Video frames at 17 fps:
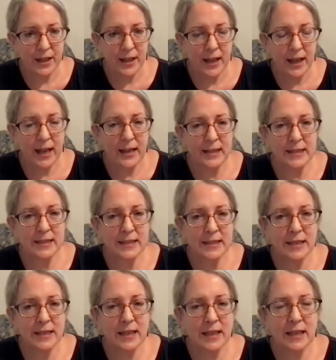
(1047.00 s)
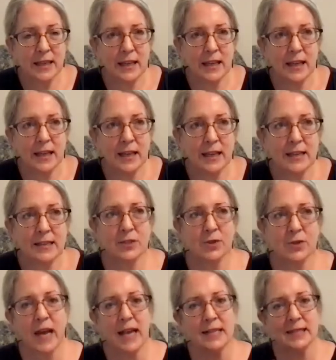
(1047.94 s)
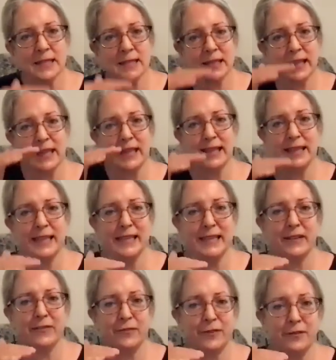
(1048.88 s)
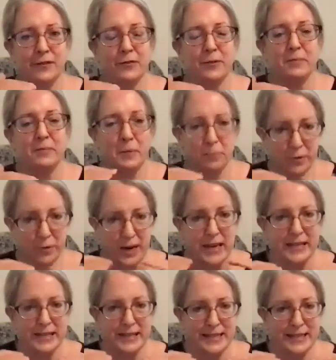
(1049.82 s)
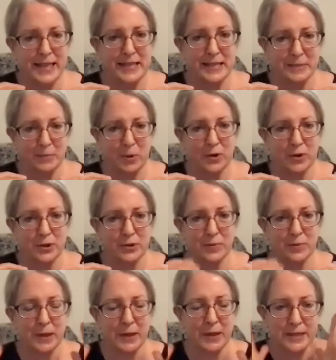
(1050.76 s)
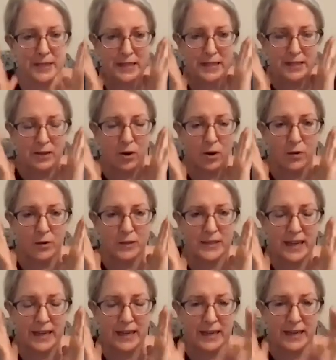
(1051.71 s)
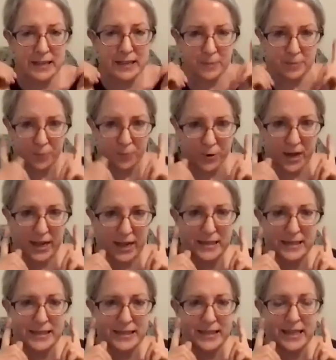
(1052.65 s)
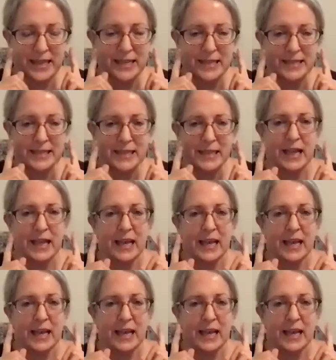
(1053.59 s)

And so that's slightly different from the brain disease model, because he's not saying it's a brain disease.